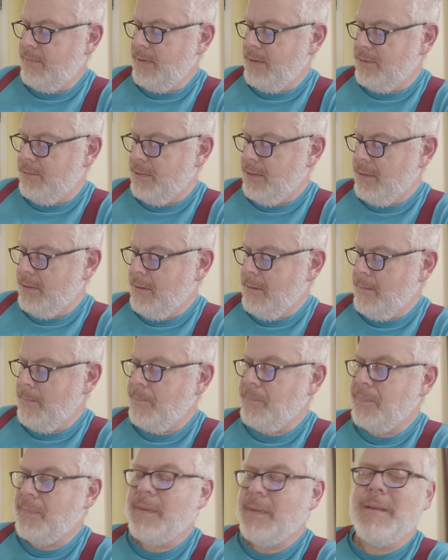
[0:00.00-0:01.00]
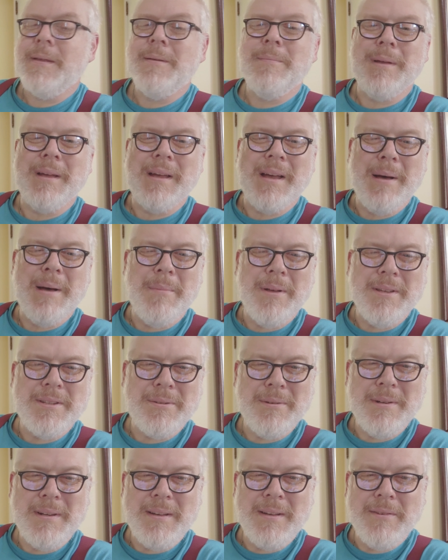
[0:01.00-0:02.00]
of Israel. May God
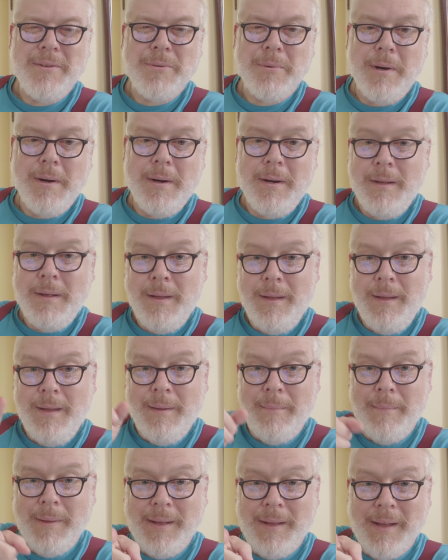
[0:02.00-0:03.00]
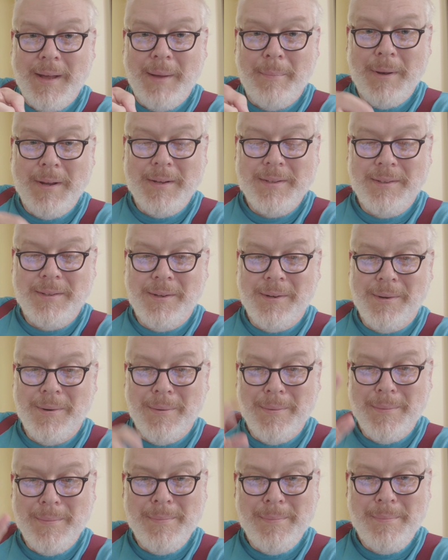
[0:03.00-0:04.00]
bless the reading of his word. May God bless
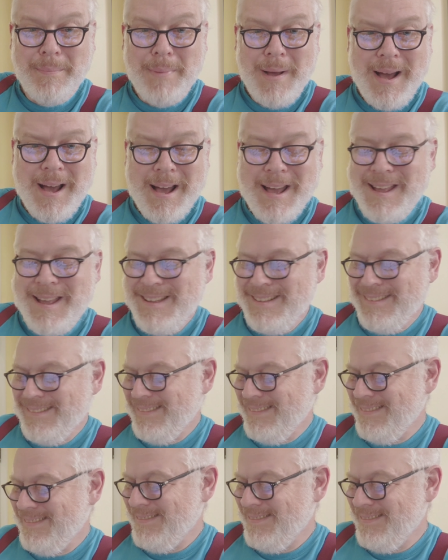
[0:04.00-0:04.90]
you. Bye.